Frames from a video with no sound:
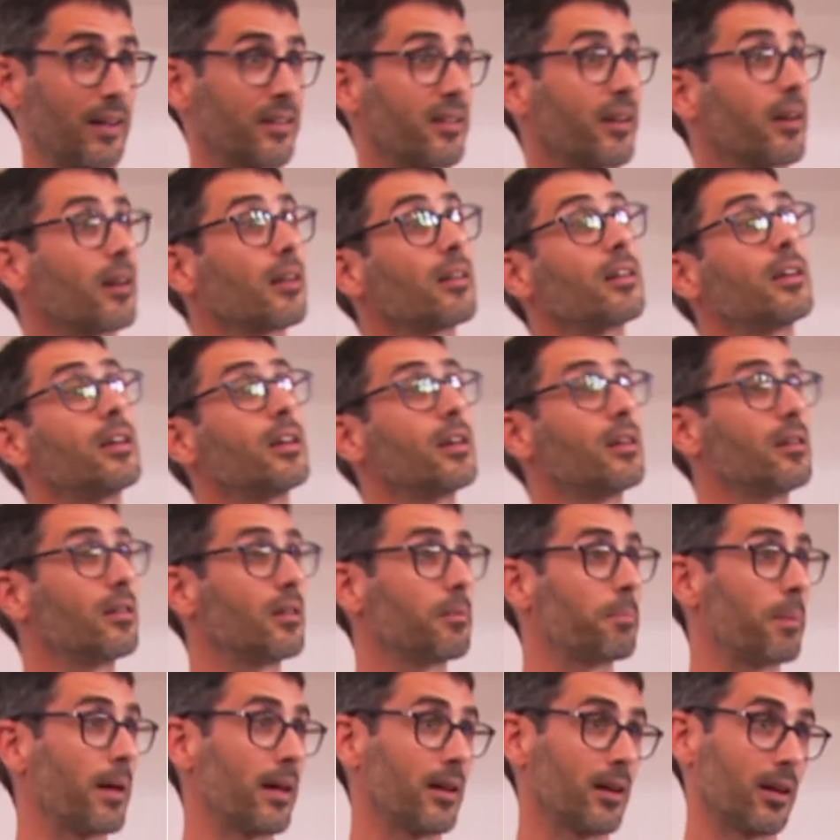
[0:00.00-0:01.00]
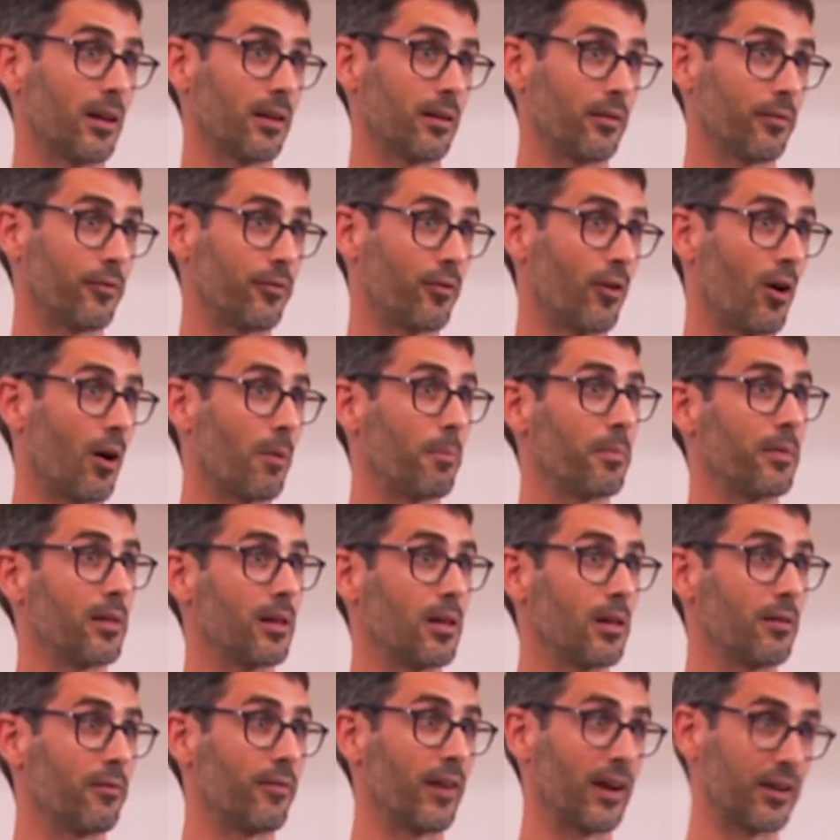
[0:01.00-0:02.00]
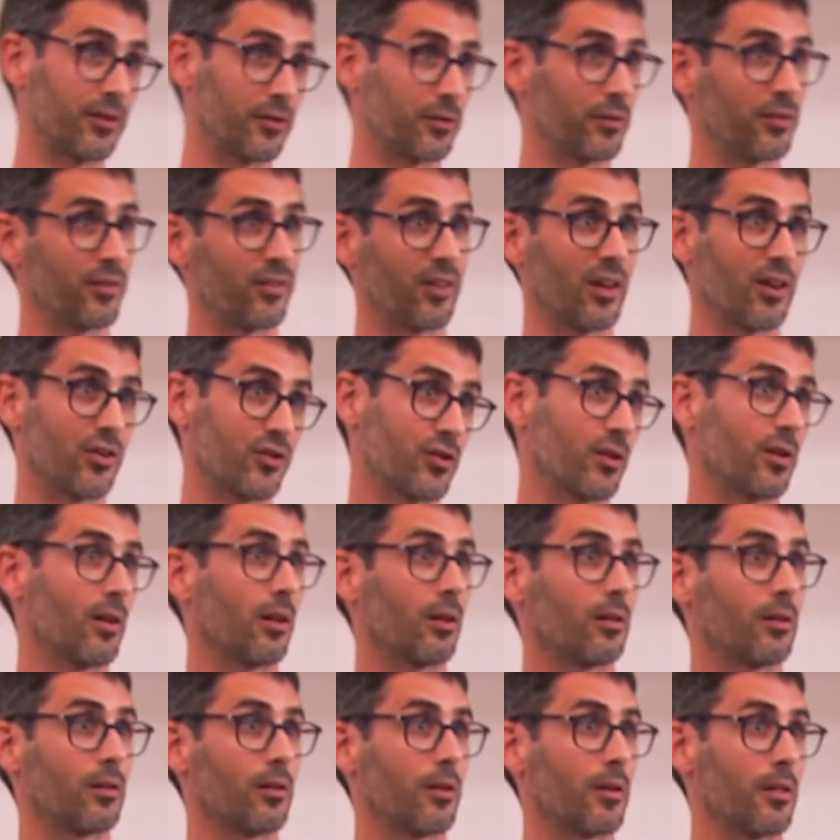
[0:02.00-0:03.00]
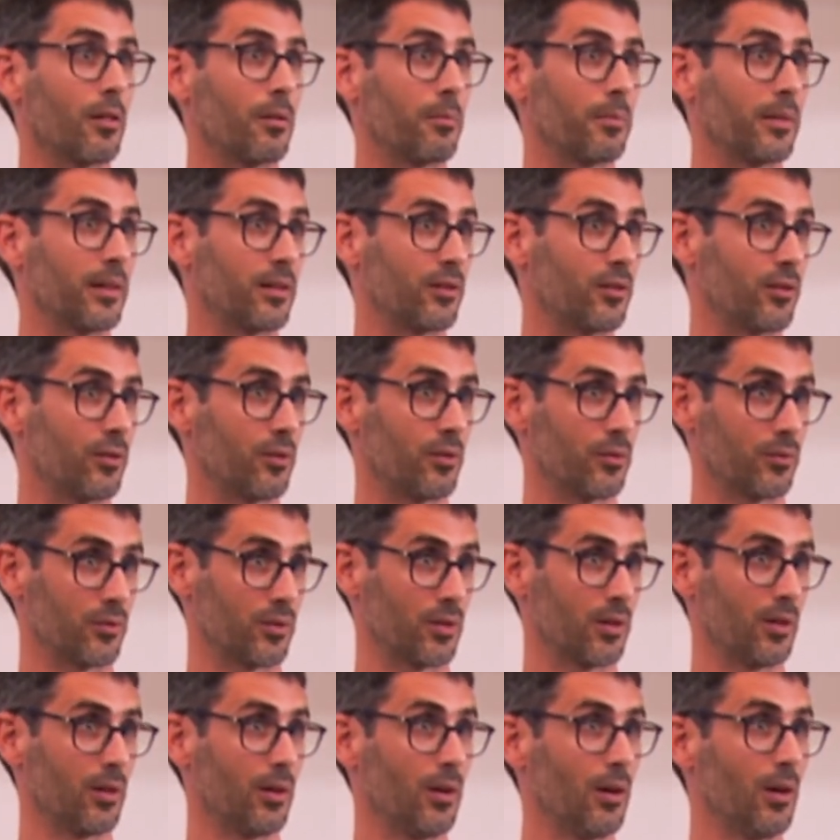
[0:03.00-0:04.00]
entirely independent from the vectorization algorithm that you use.